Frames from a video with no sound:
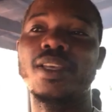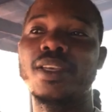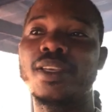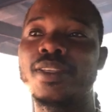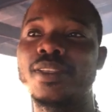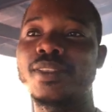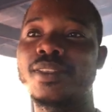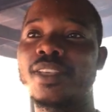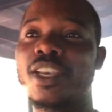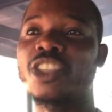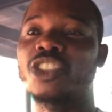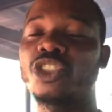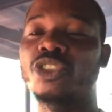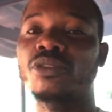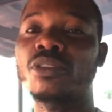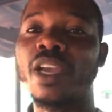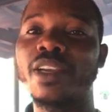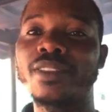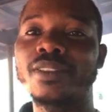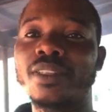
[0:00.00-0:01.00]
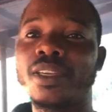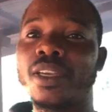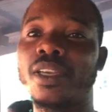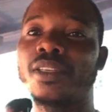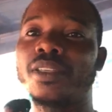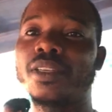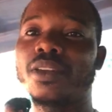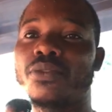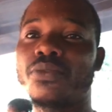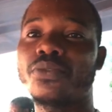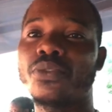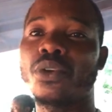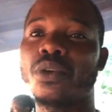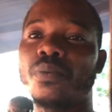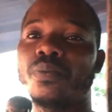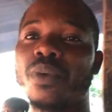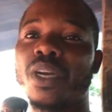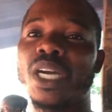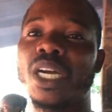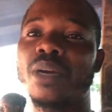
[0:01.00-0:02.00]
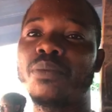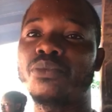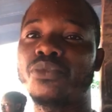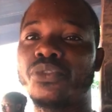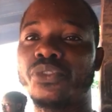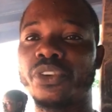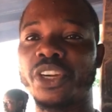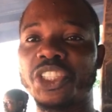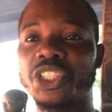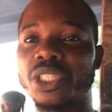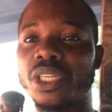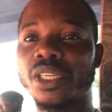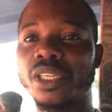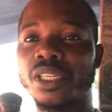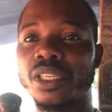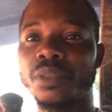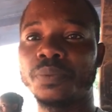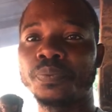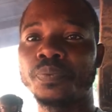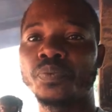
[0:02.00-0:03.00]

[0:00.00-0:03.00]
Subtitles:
is extracted from freshly